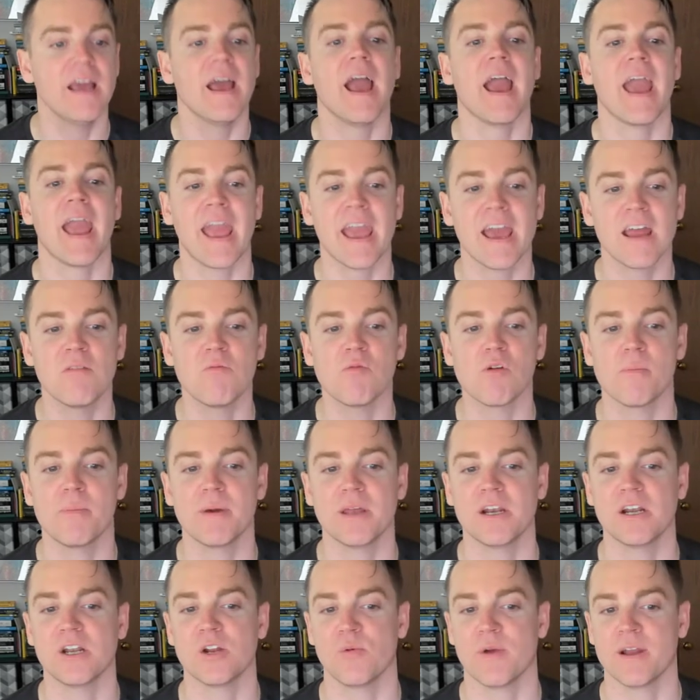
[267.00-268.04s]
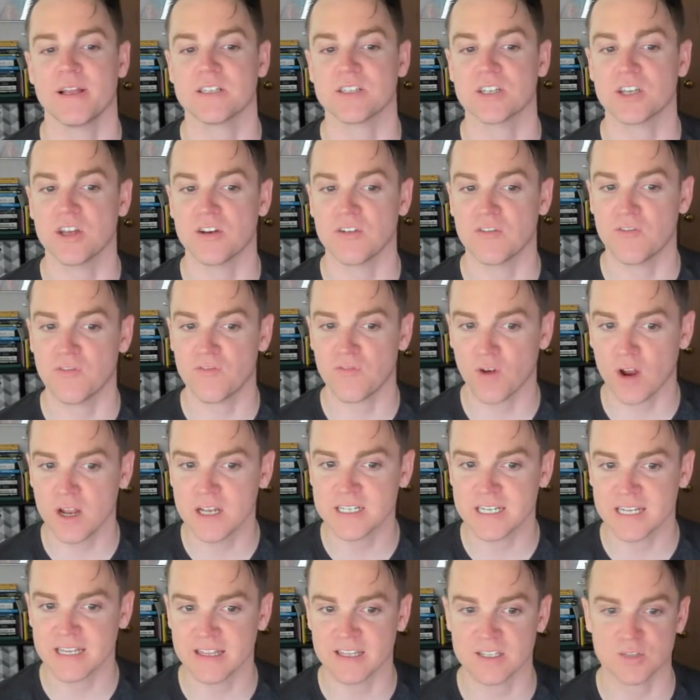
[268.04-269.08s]
and morbidity rates
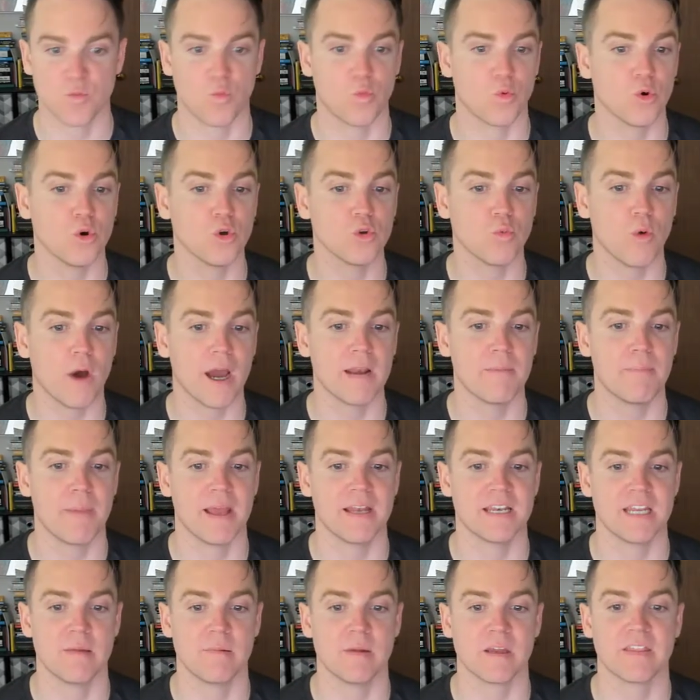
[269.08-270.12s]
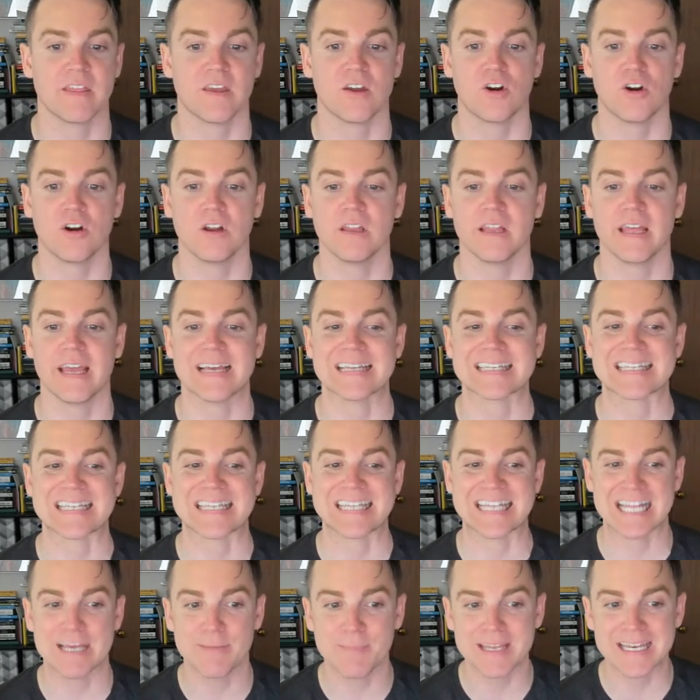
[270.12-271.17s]
confronting this worldwide pandemic that currently has
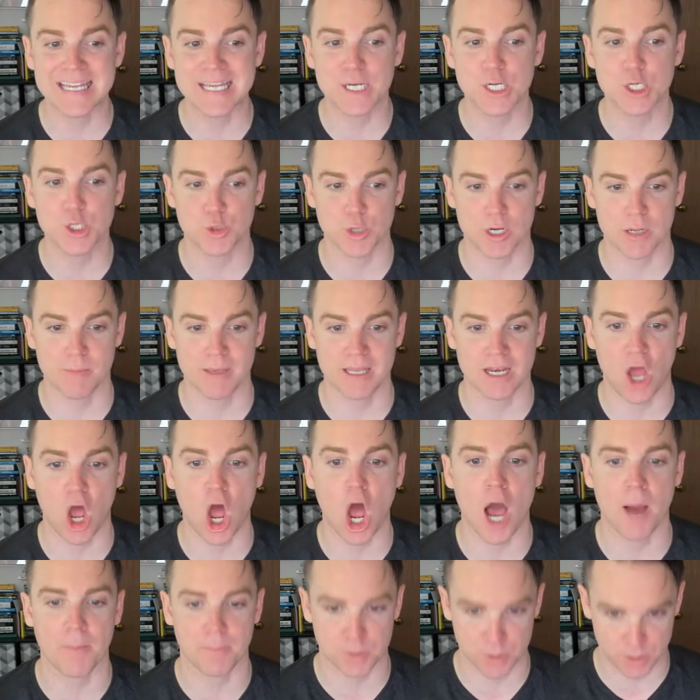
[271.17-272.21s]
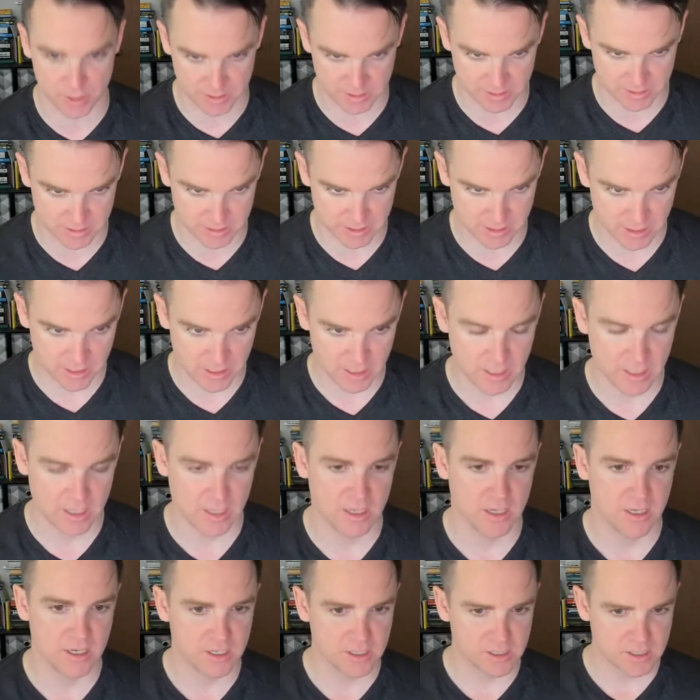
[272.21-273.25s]
limited treatment options.
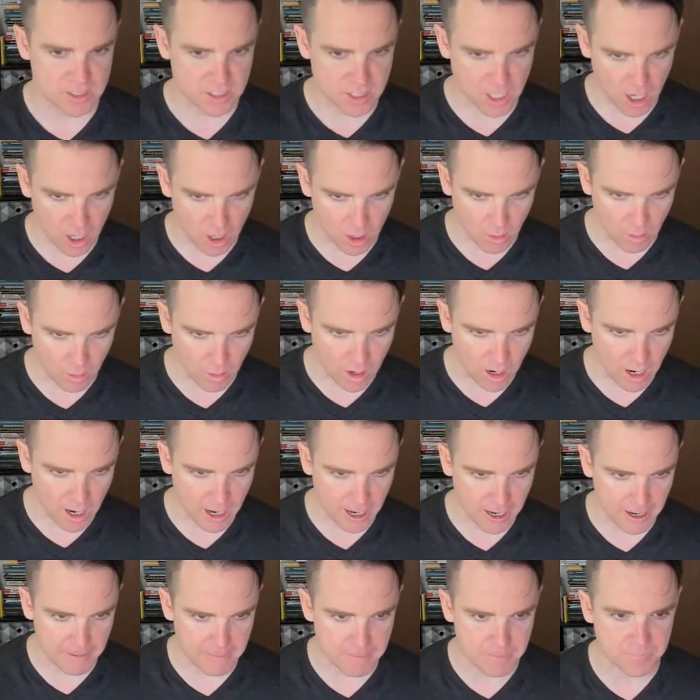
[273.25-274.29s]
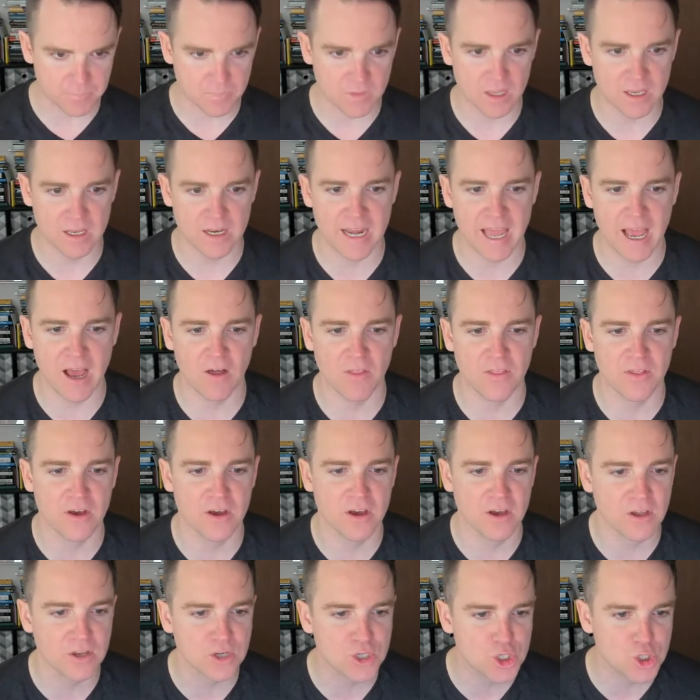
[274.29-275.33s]
So now
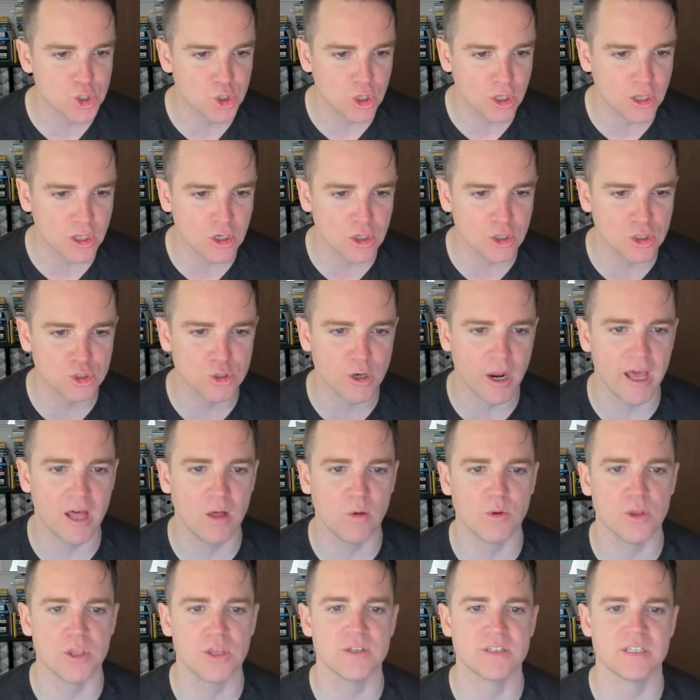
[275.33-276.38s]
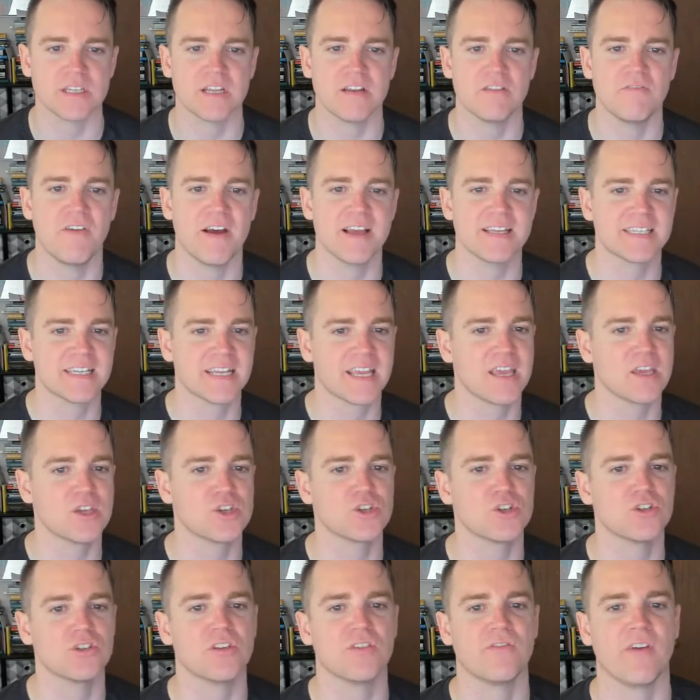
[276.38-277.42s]
the clinical trial will use an
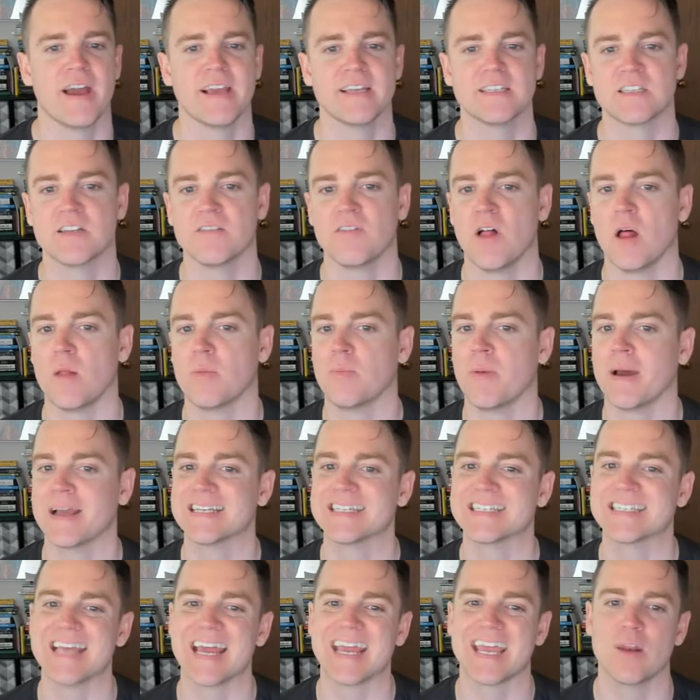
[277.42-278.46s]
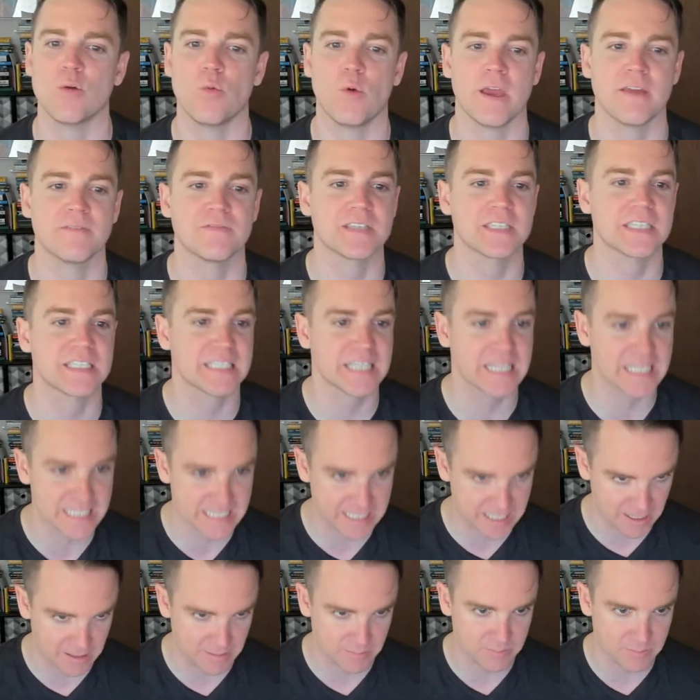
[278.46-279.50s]
investigational device developed by Second Wave
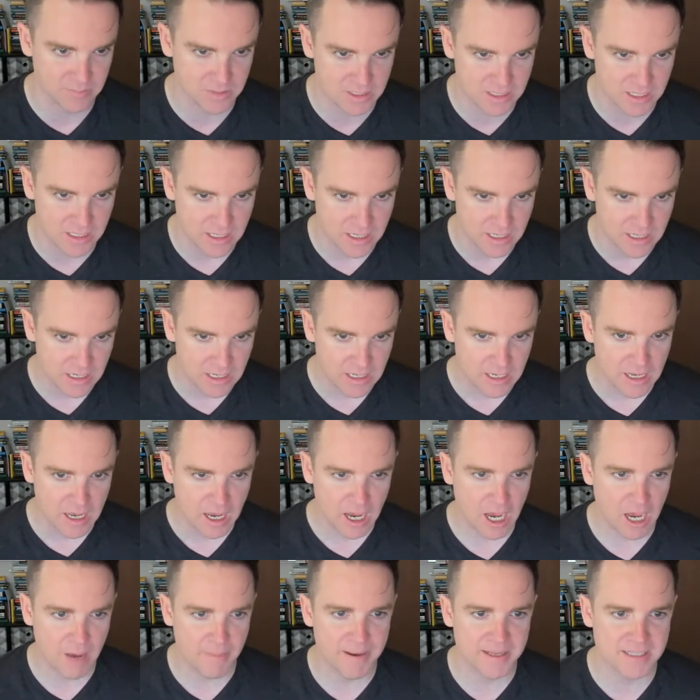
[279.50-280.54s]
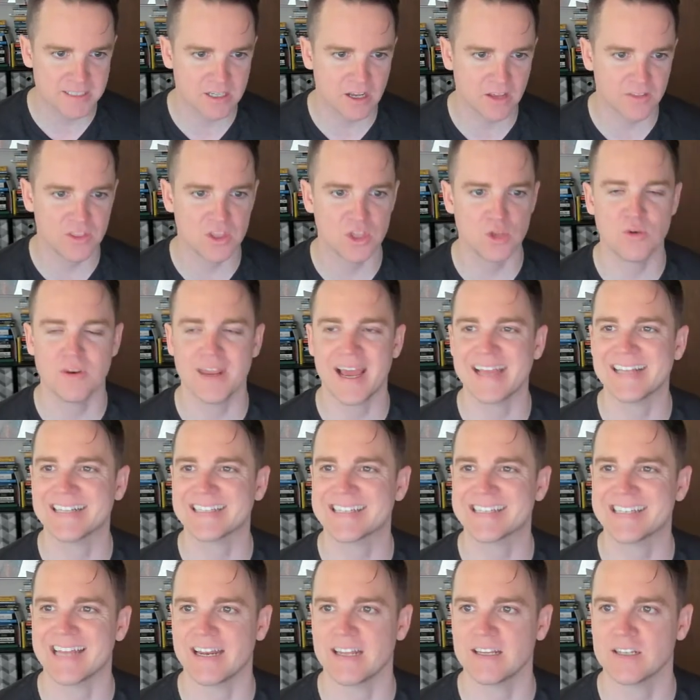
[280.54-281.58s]
Systems, and it's called the UNITE
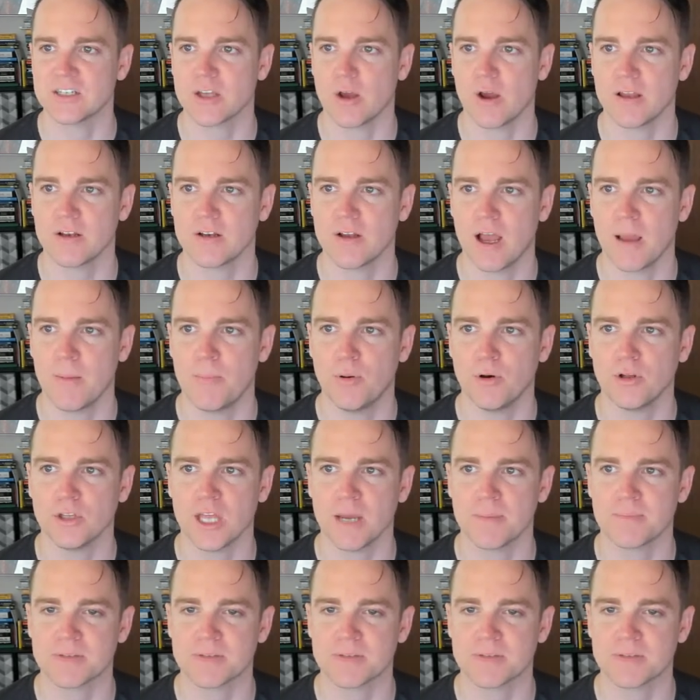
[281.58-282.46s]
study. So I pulled up